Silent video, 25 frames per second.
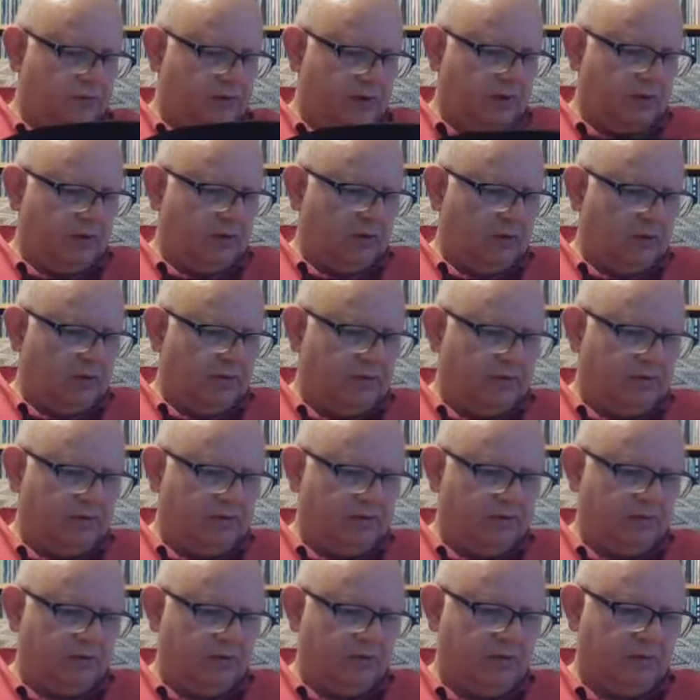get the love it
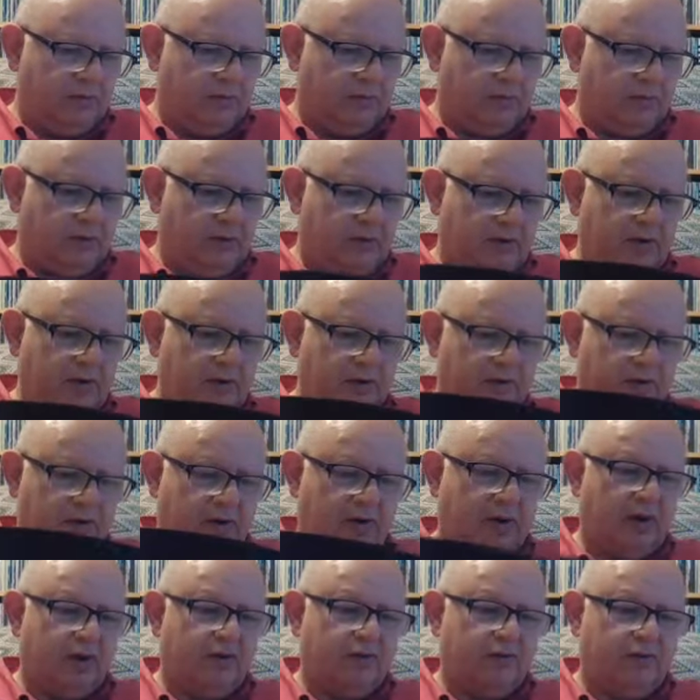deserves, but it is an
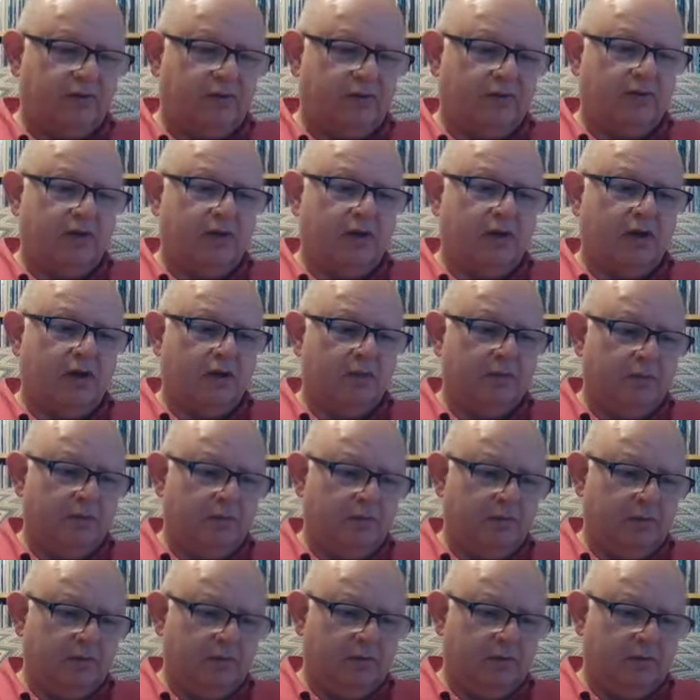excellent album.